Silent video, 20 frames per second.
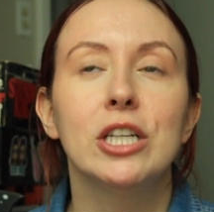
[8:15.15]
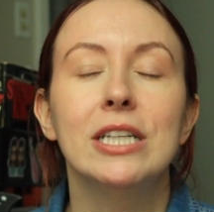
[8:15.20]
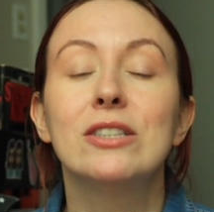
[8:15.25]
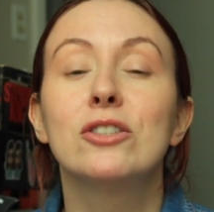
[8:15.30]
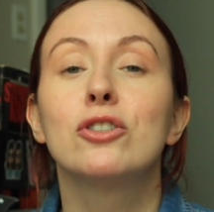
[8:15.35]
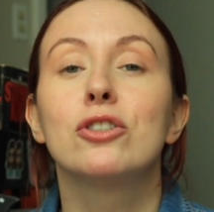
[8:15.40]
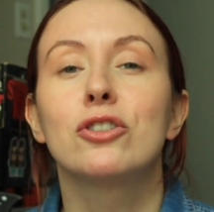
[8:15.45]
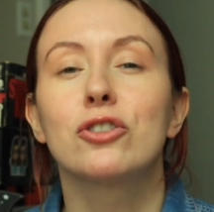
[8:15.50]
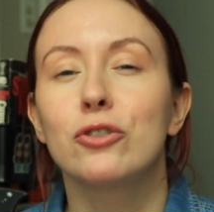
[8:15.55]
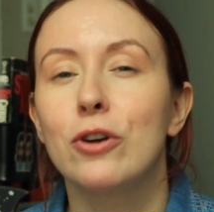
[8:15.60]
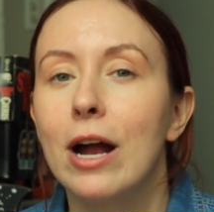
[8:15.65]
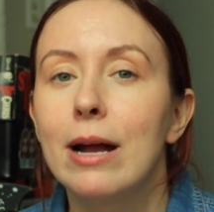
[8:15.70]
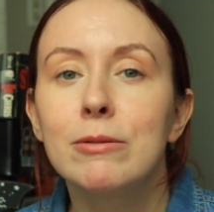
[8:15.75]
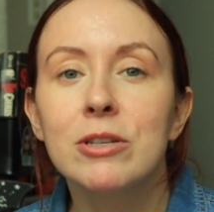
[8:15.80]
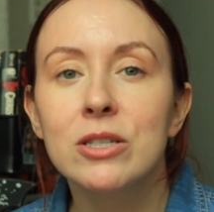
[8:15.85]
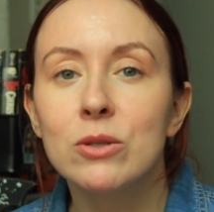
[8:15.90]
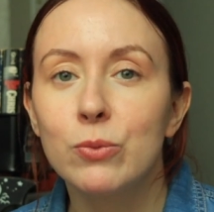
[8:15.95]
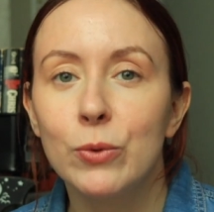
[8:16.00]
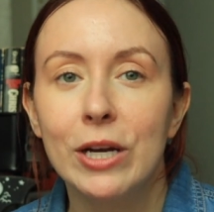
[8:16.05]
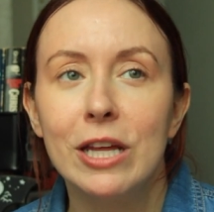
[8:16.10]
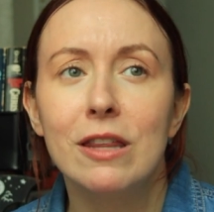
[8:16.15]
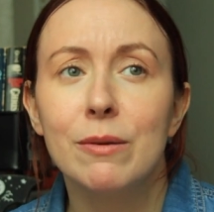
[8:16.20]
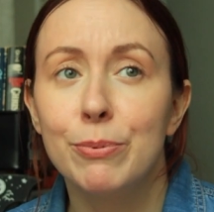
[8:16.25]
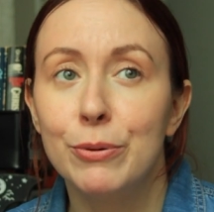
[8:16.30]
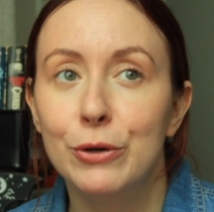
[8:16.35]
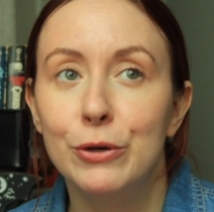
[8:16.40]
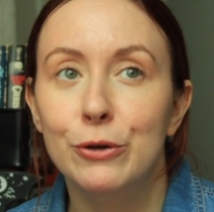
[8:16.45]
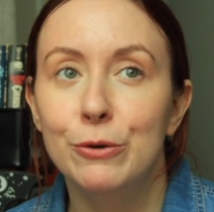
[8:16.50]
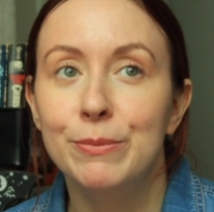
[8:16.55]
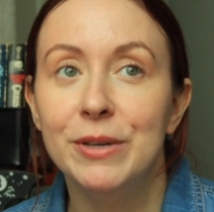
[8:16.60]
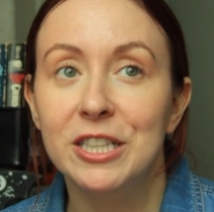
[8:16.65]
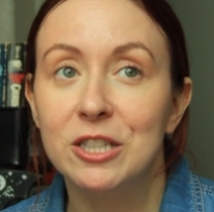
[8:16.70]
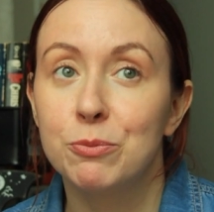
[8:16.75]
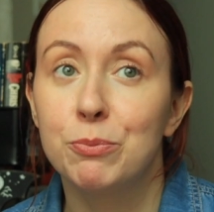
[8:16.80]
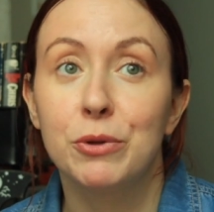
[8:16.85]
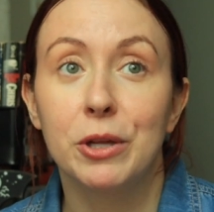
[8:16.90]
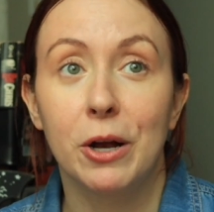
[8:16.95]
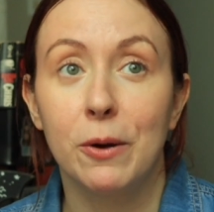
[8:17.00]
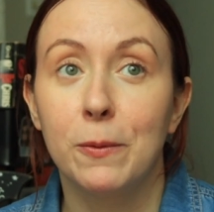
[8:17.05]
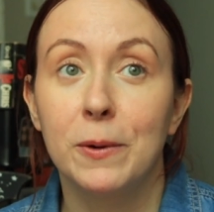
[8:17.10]
It's described as Winnie the Pooh meets
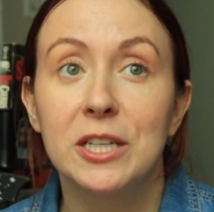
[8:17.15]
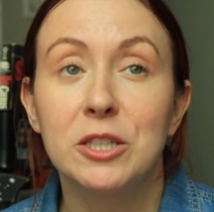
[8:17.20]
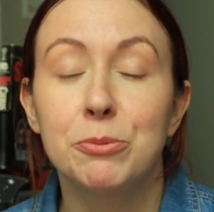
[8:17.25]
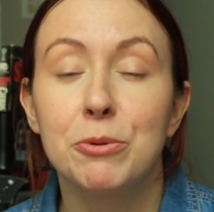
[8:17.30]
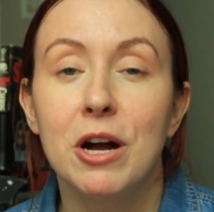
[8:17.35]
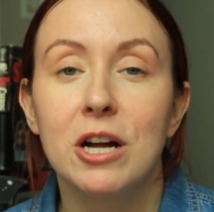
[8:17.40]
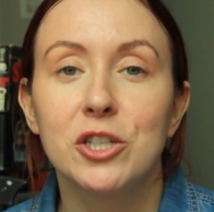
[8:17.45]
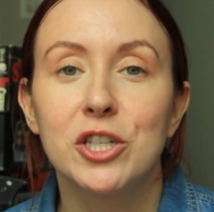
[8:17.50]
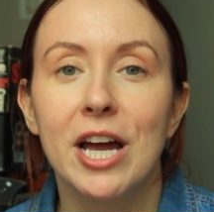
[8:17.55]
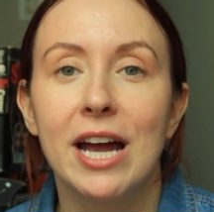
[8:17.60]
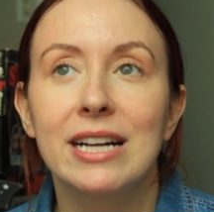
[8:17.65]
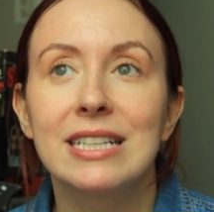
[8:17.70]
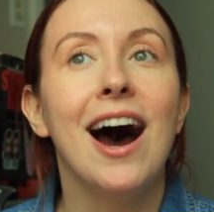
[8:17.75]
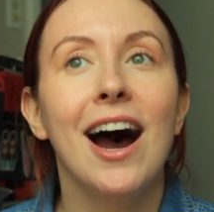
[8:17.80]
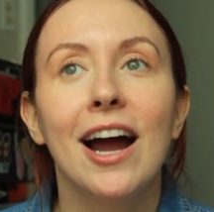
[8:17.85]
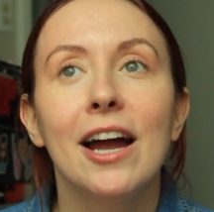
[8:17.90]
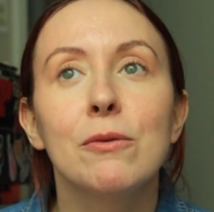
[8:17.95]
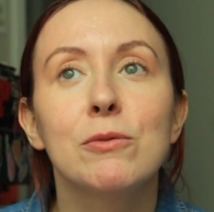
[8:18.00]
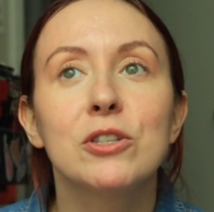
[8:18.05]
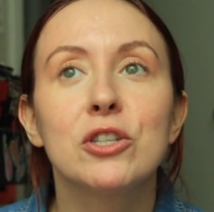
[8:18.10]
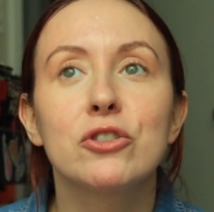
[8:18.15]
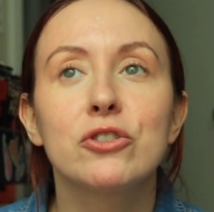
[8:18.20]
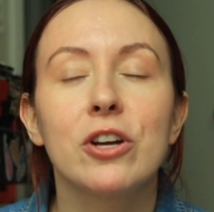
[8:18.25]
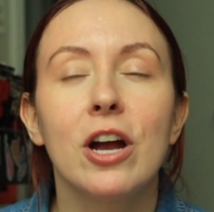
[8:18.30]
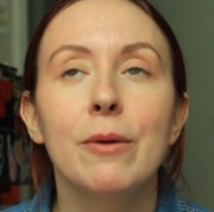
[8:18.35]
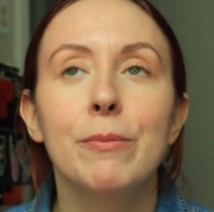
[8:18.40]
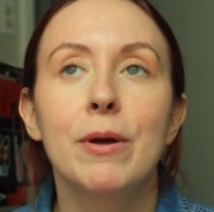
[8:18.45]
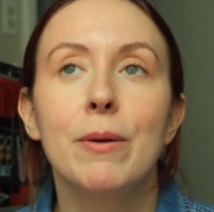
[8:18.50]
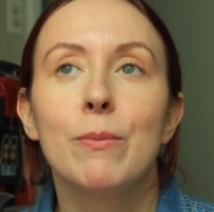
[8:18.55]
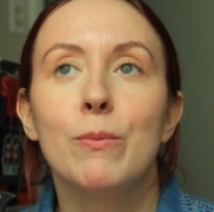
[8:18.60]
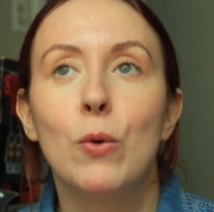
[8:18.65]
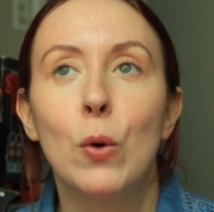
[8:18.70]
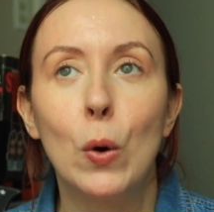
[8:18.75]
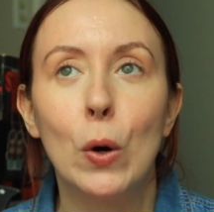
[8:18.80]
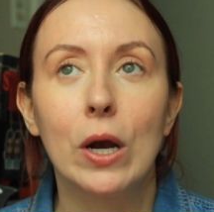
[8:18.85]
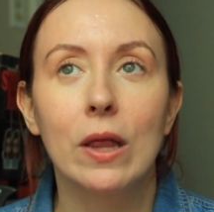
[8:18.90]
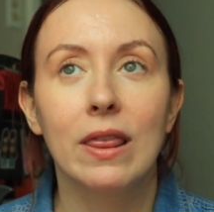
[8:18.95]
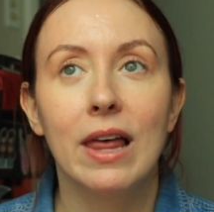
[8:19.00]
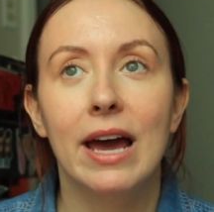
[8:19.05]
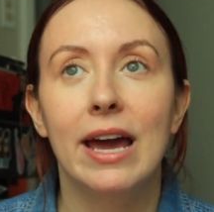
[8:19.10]
Blair Witch Project. I would describe it
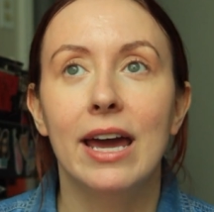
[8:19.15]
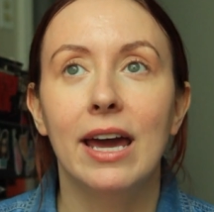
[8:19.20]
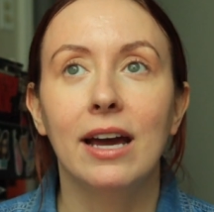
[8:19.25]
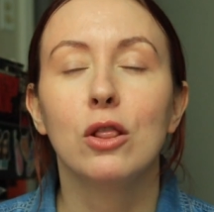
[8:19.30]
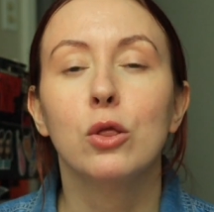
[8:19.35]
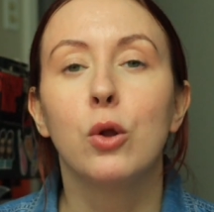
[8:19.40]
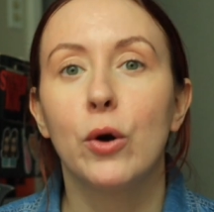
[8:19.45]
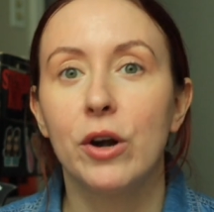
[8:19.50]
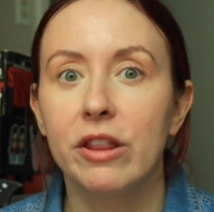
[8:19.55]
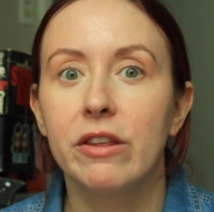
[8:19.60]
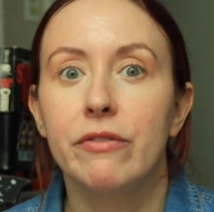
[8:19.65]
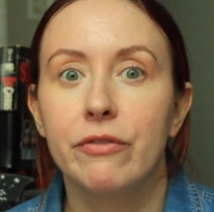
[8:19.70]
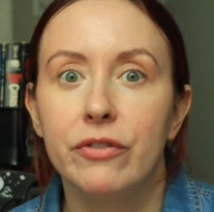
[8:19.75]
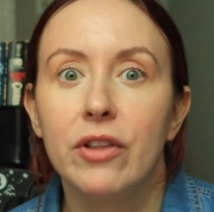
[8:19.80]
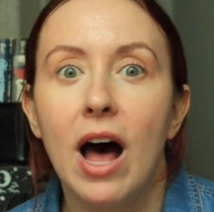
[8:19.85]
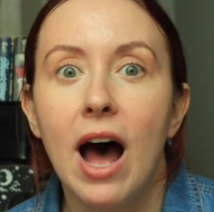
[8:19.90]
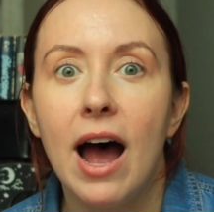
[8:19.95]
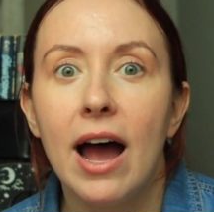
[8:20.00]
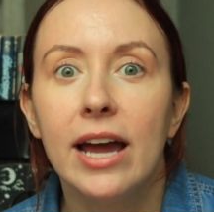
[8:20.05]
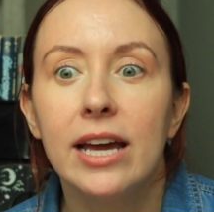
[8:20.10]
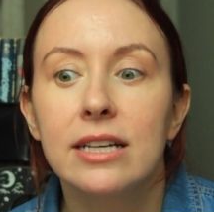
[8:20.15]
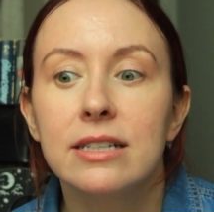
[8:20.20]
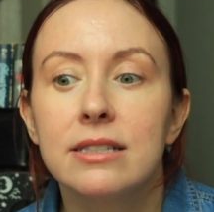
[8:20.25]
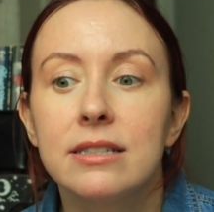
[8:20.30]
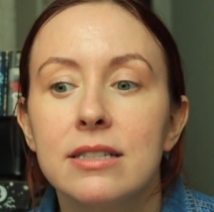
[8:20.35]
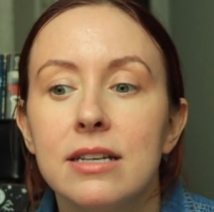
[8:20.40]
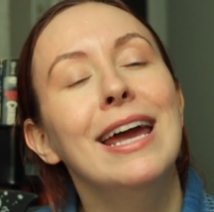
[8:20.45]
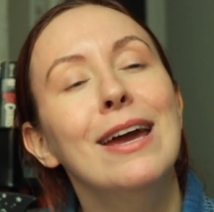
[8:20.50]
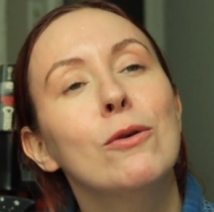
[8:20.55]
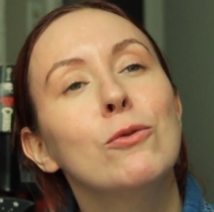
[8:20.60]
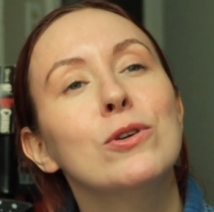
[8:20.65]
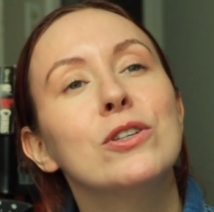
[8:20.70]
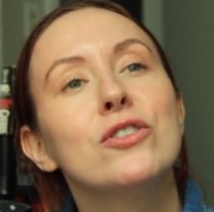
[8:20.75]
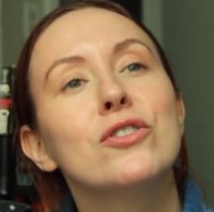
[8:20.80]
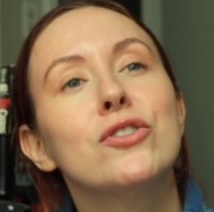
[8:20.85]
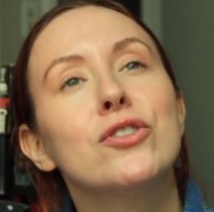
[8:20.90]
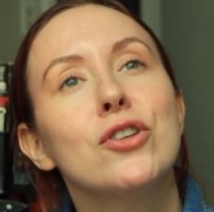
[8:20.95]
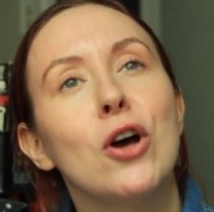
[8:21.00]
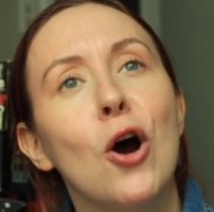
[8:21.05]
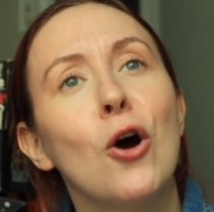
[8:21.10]
more like Lord of the Flies. It was
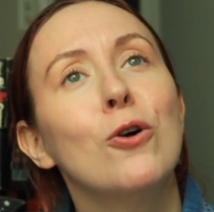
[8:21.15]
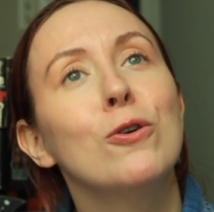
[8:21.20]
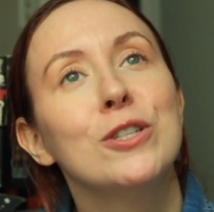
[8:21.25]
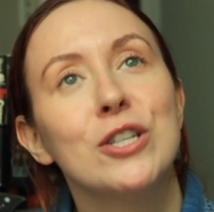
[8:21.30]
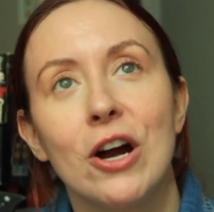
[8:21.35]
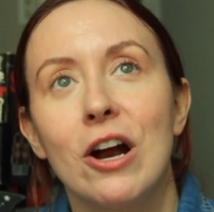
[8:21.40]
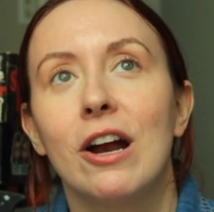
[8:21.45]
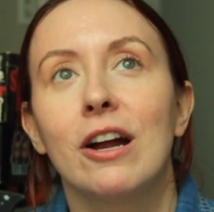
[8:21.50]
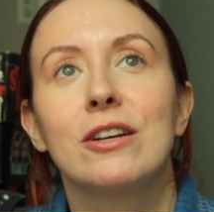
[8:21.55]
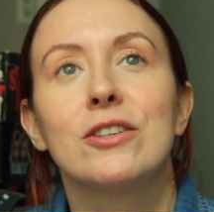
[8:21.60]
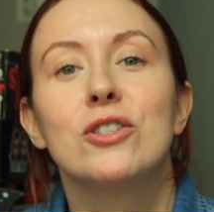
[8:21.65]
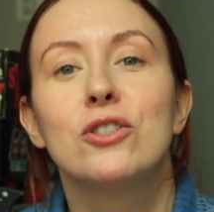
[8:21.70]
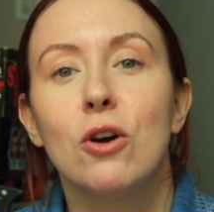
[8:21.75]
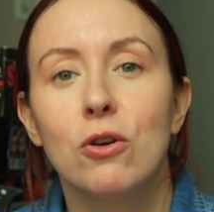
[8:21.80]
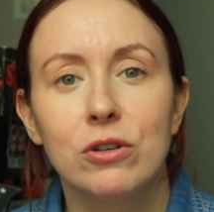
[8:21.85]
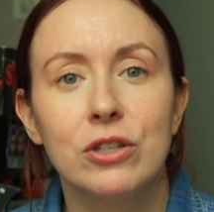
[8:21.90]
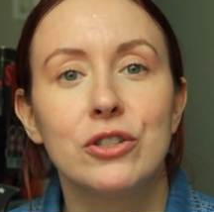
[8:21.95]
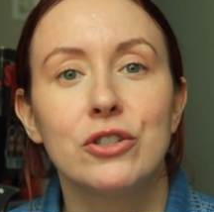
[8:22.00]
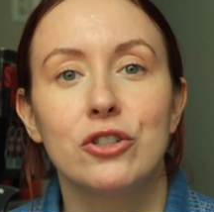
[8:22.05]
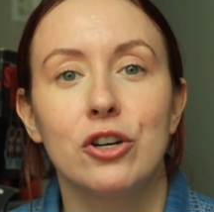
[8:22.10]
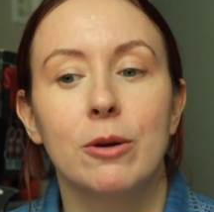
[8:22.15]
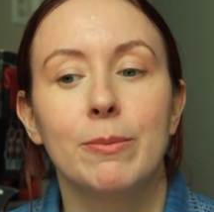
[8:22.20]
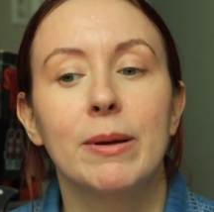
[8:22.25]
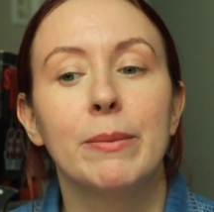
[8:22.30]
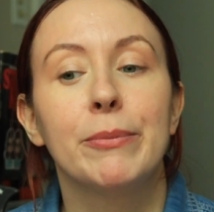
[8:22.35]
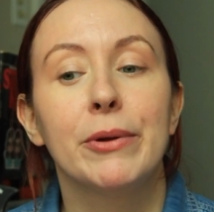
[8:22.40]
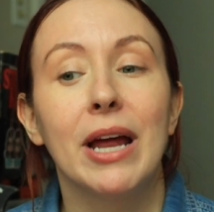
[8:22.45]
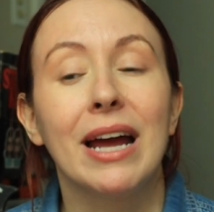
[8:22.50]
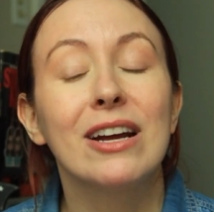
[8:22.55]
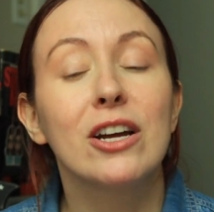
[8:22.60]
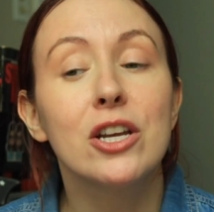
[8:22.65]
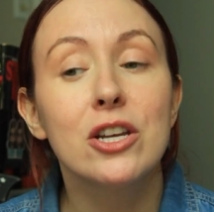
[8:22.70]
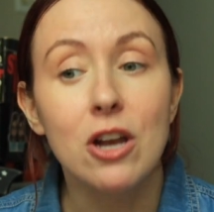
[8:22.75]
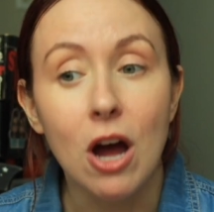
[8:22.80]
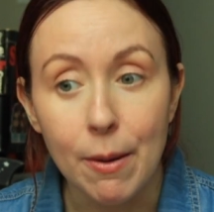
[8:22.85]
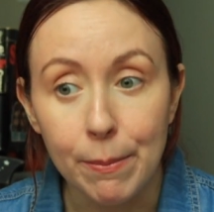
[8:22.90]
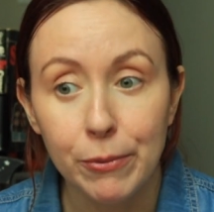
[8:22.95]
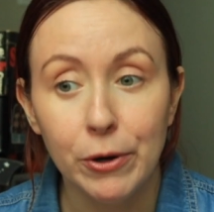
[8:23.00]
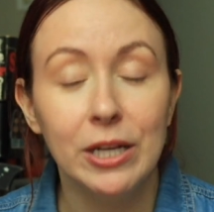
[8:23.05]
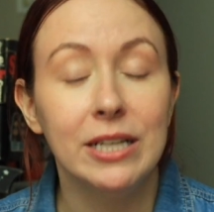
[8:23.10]
so dark, so disturbing, but I could
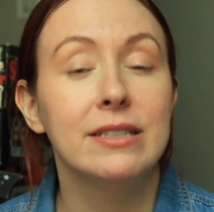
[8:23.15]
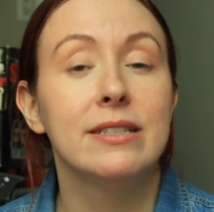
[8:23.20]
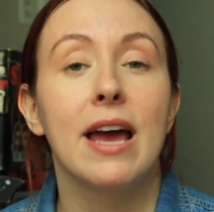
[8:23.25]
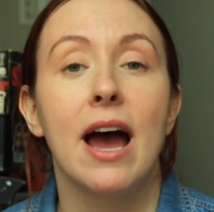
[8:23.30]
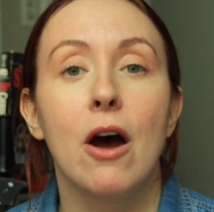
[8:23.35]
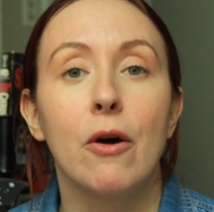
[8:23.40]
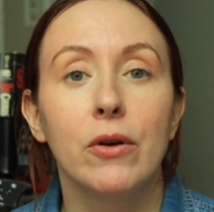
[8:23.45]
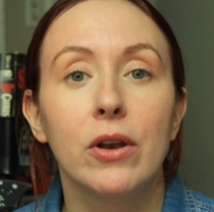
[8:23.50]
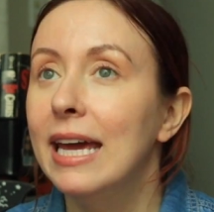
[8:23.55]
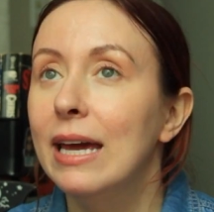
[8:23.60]
not put it down.